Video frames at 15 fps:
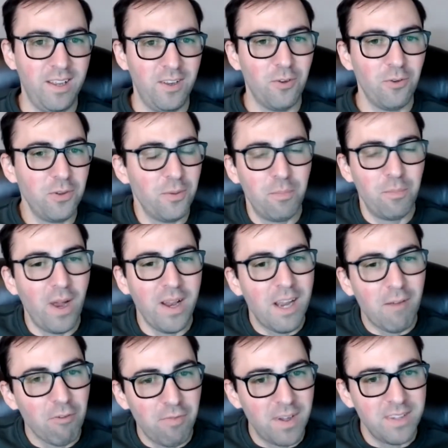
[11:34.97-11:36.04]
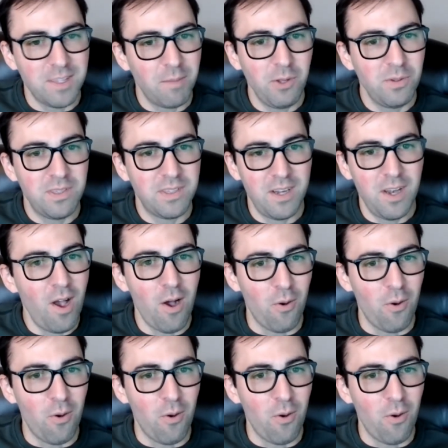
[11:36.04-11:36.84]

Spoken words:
You'll probably never find somebody who said no.